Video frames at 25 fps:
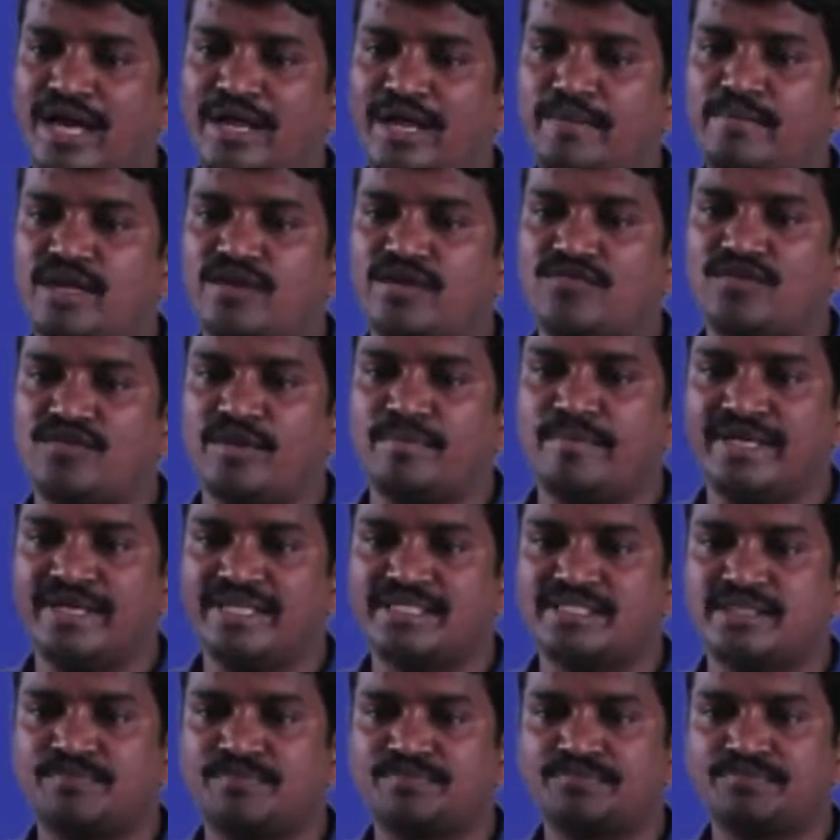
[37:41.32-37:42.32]
B1
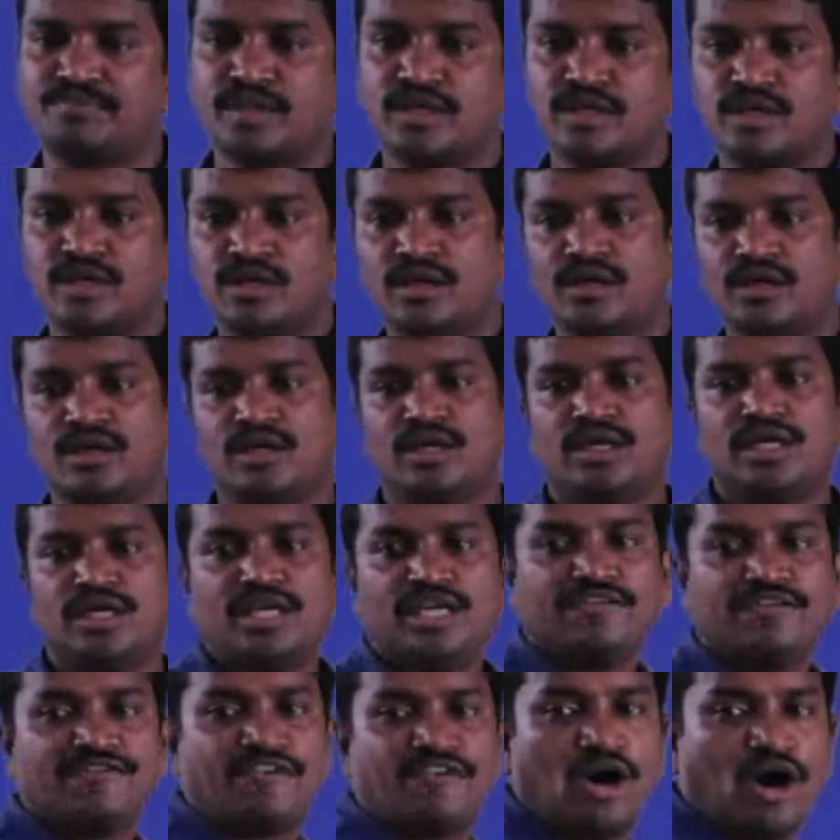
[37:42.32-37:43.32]
means
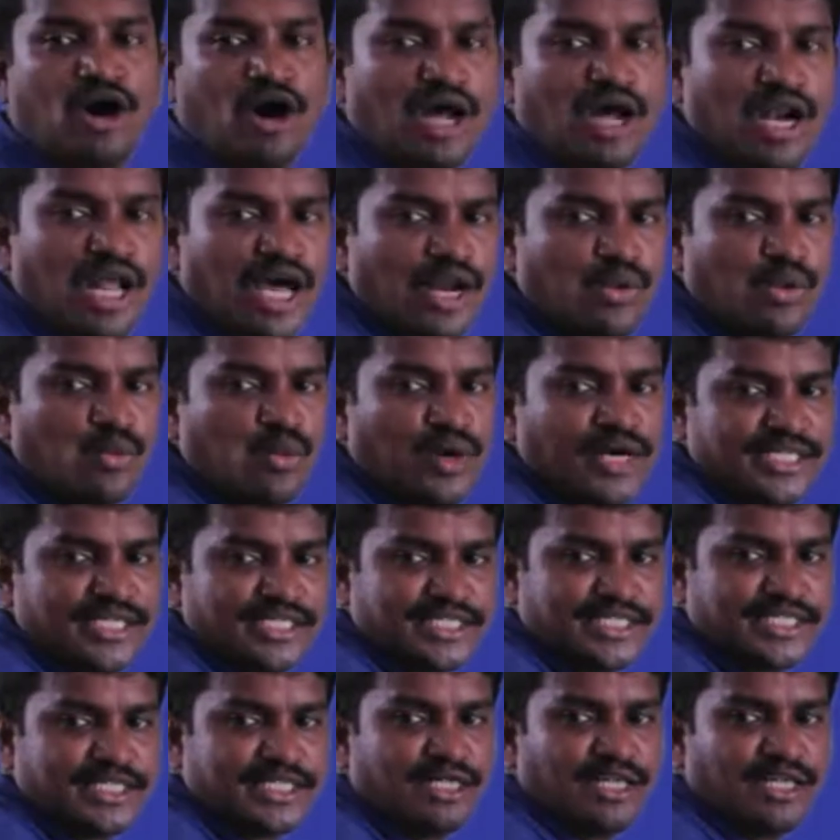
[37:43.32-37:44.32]
if all are ones,